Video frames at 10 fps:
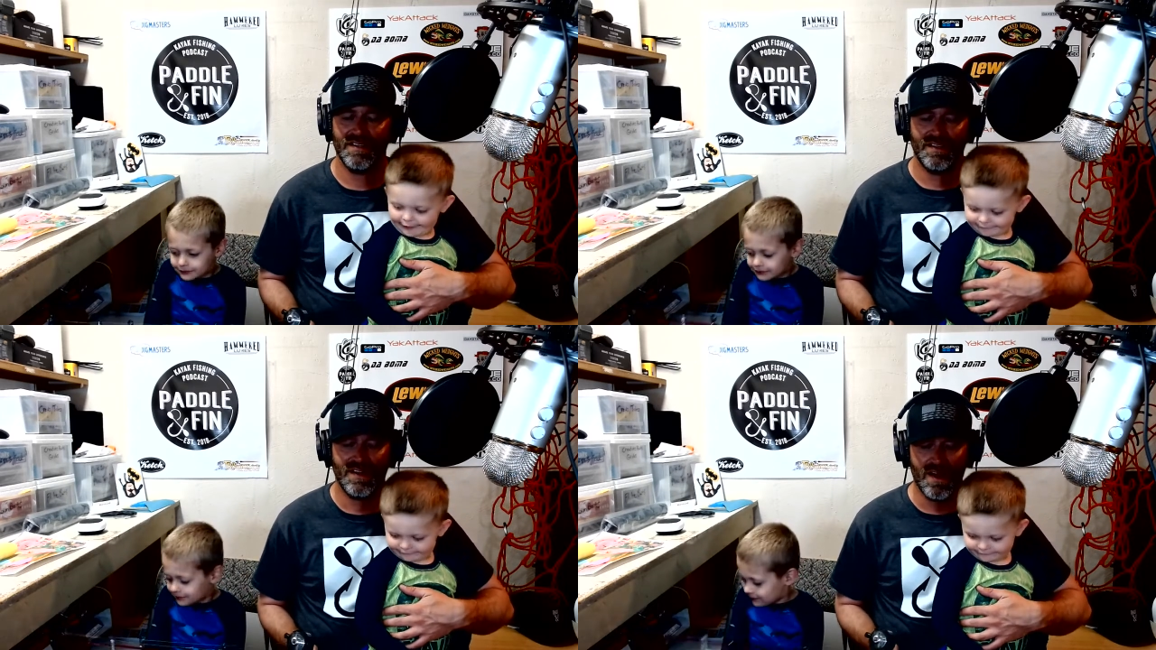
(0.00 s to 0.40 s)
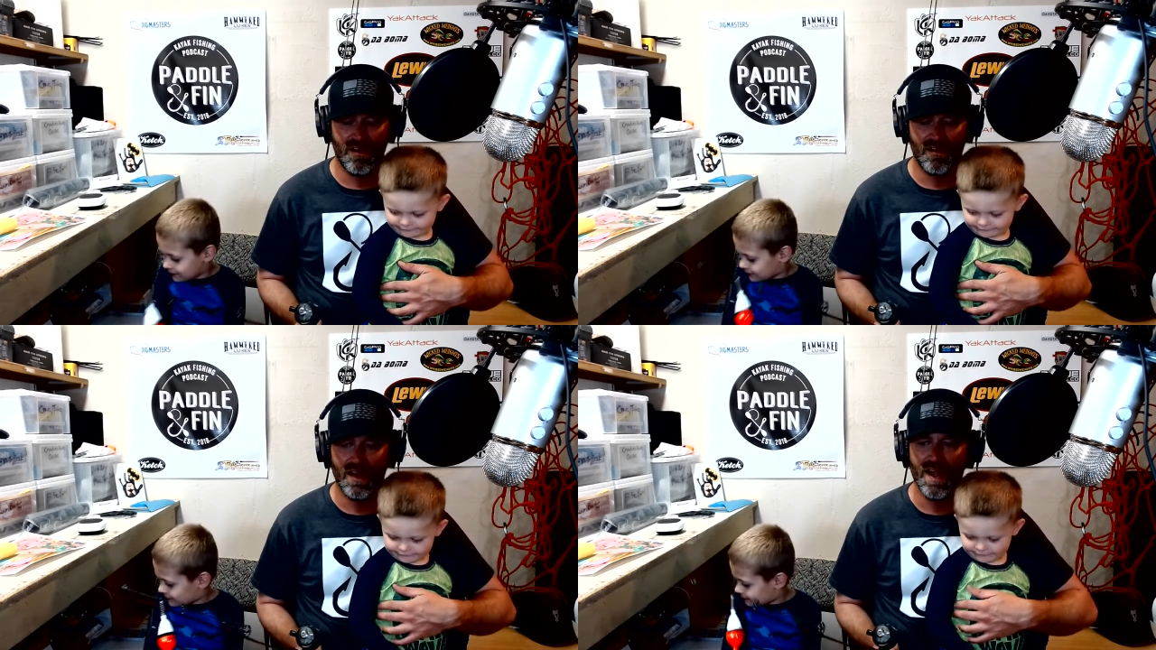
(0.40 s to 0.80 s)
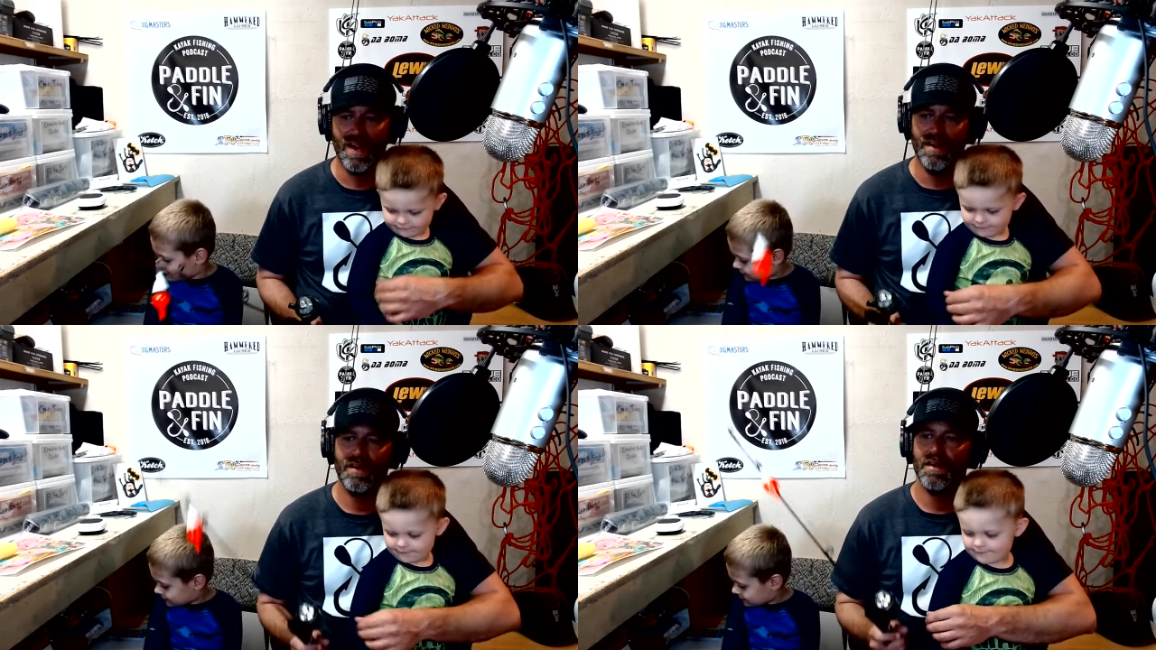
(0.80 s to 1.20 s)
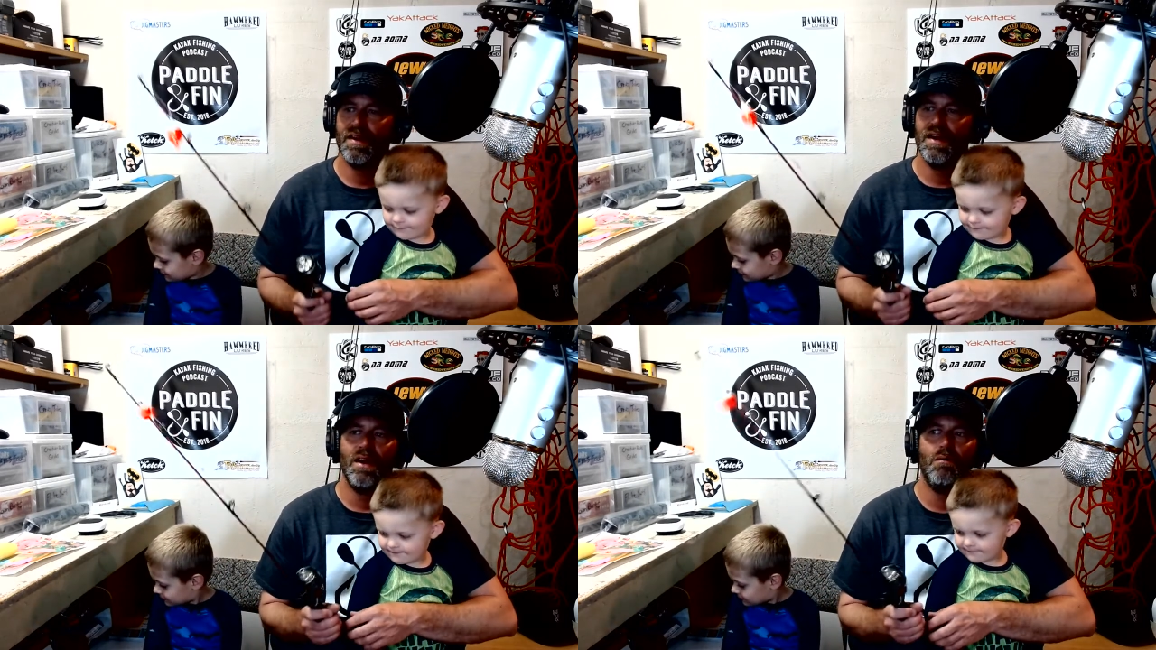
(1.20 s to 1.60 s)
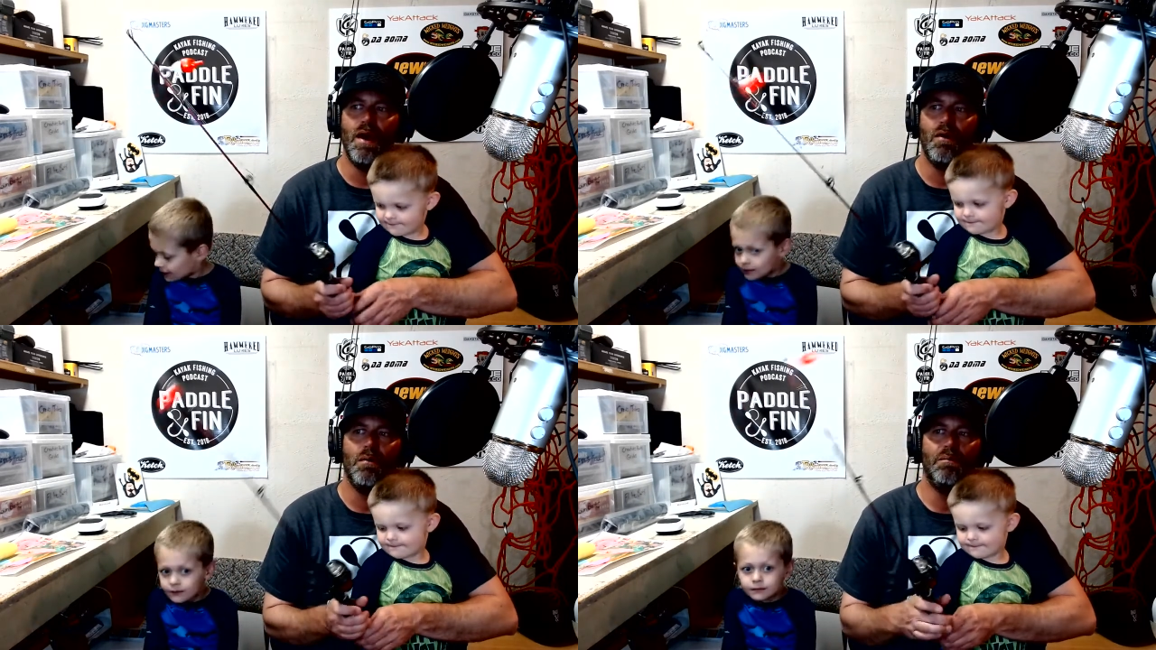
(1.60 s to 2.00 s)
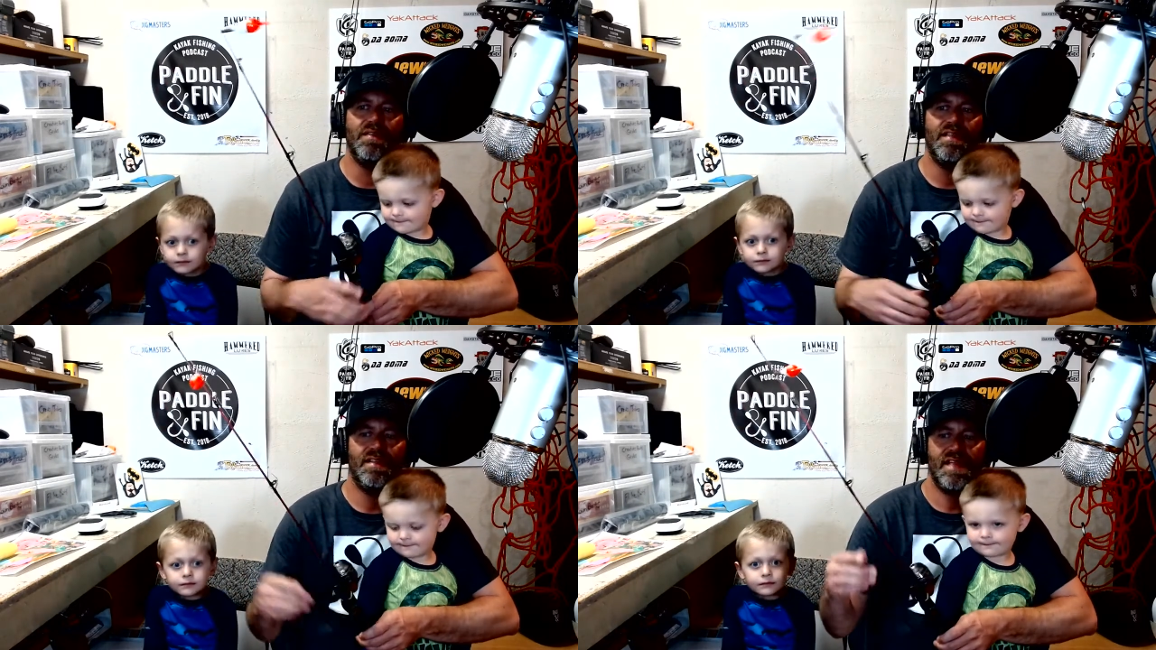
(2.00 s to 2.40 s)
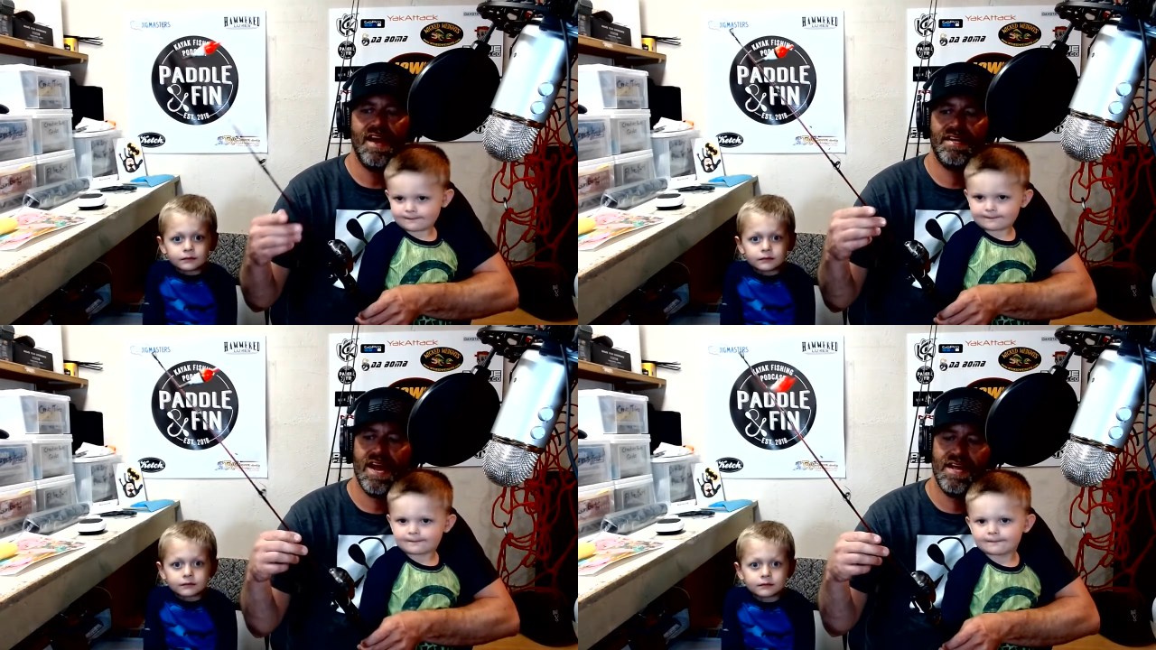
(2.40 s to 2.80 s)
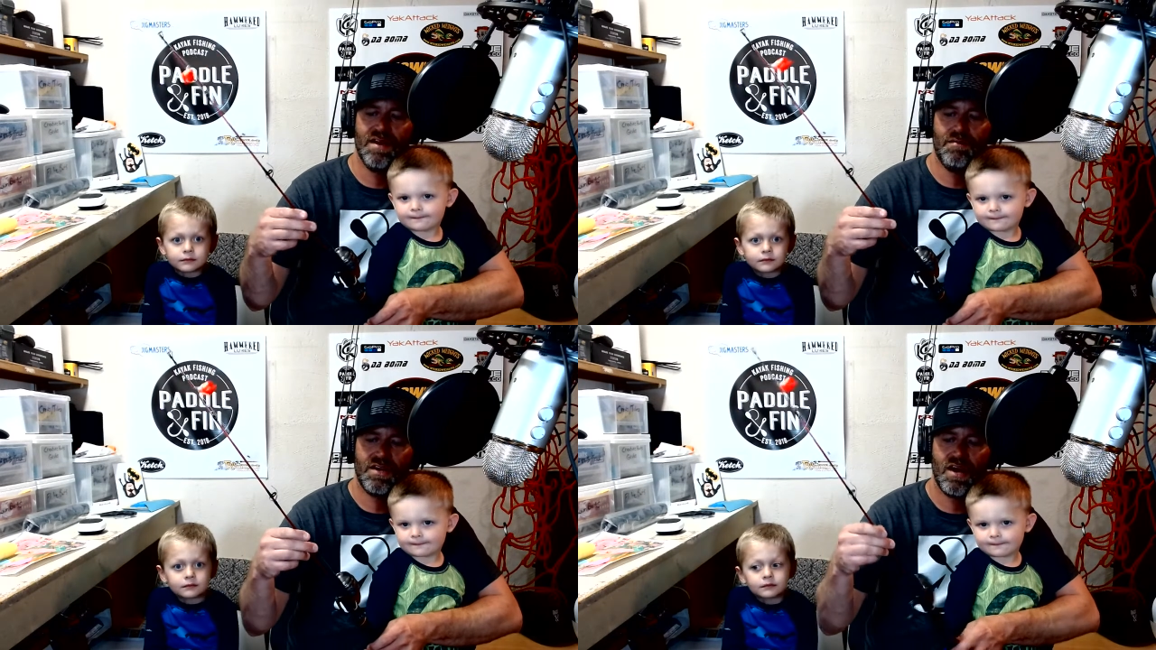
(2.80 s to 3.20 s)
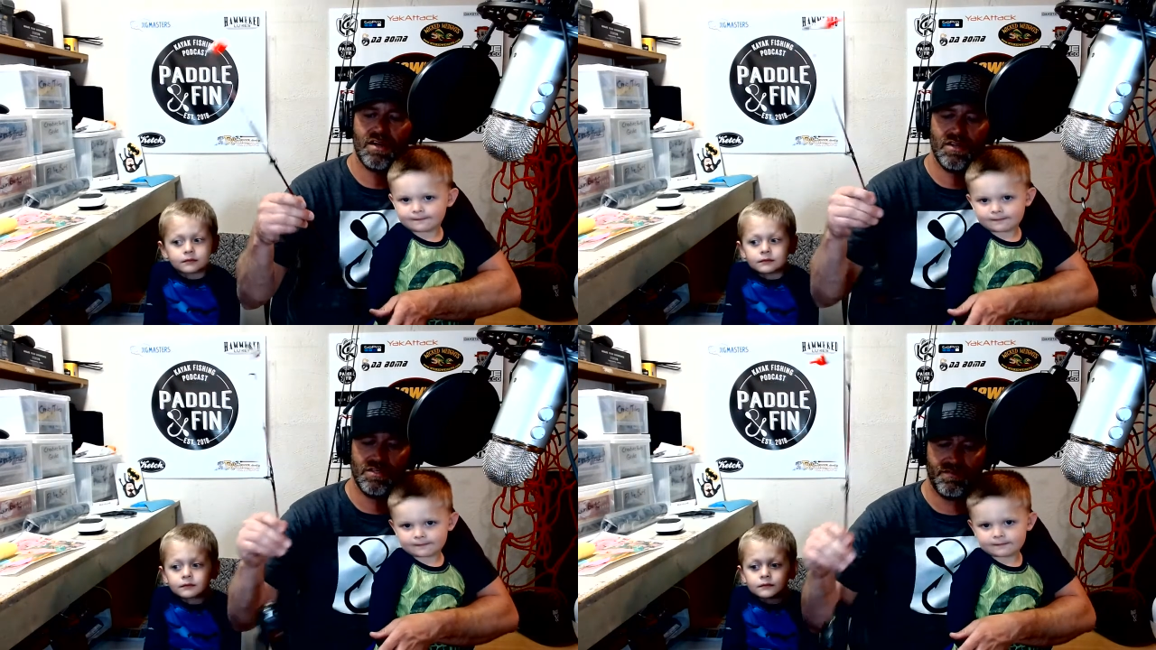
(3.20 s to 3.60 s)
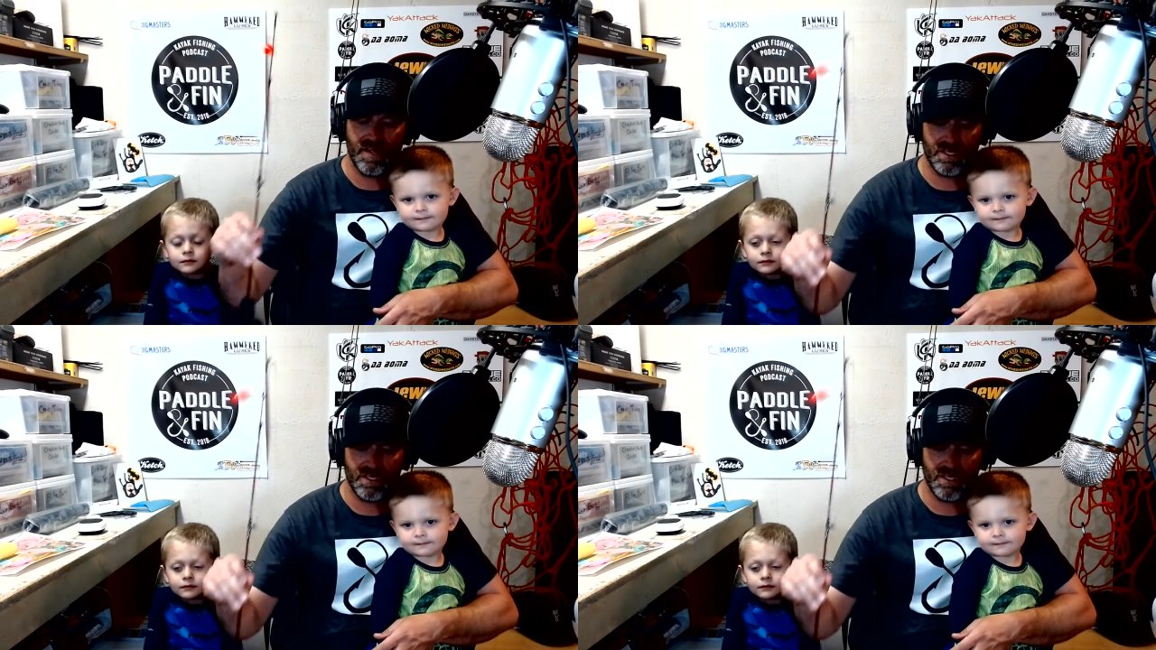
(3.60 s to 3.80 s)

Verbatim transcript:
Speaker 1: Yeah. All right. Well, that day that we caught this fish,